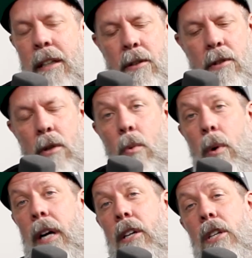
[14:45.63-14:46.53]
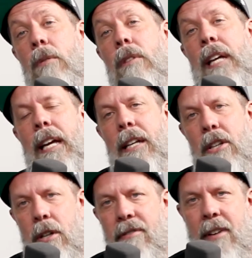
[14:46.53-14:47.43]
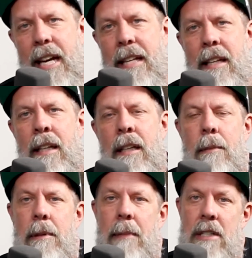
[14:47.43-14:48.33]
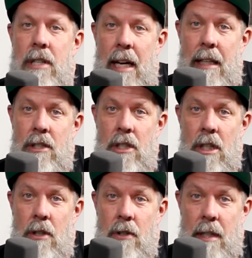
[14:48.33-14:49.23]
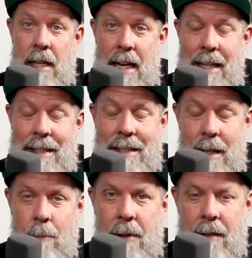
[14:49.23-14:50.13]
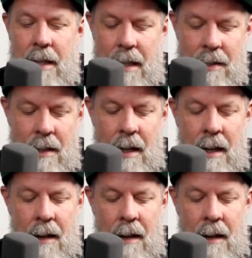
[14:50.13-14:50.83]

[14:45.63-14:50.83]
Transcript: Don't know where you land in your faith, but my challenge to you today is simply this,